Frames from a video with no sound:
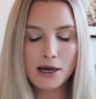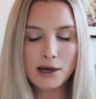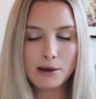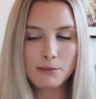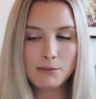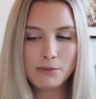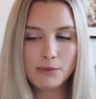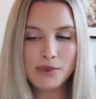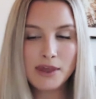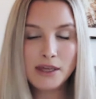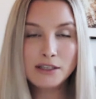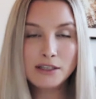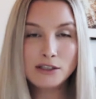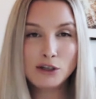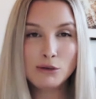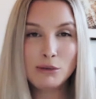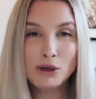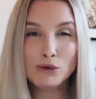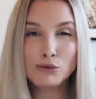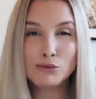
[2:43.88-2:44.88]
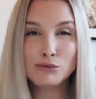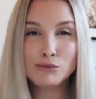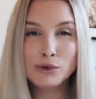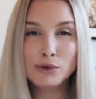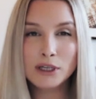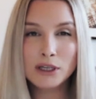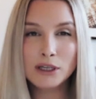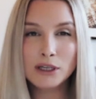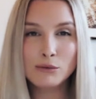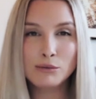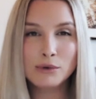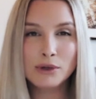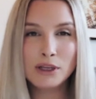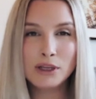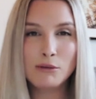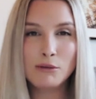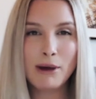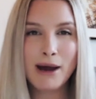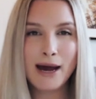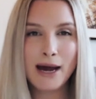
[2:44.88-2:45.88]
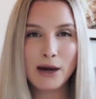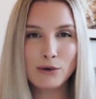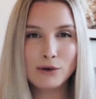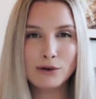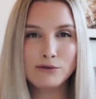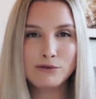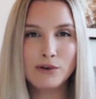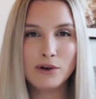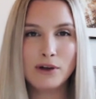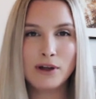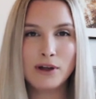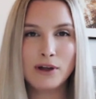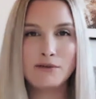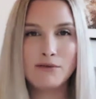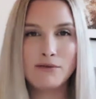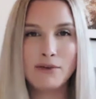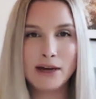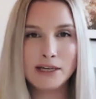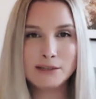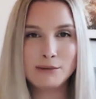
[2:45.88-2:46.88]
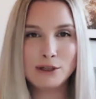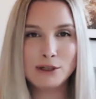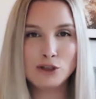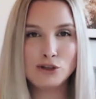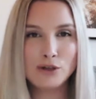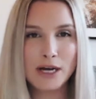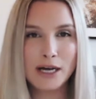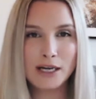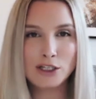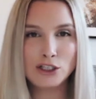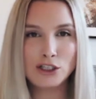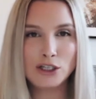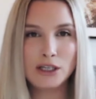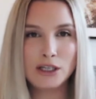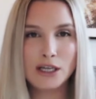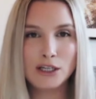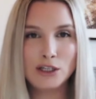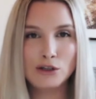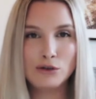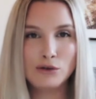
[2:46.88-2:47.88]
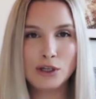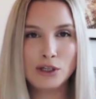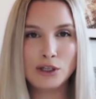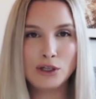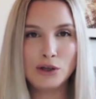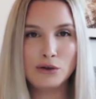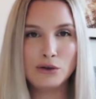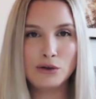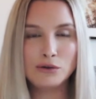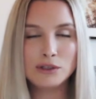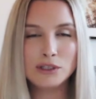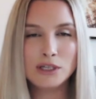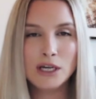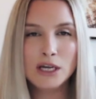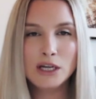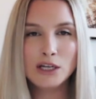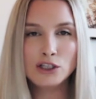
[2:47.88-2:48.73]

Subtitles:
this could be a really, really powerful investment strategy that you can use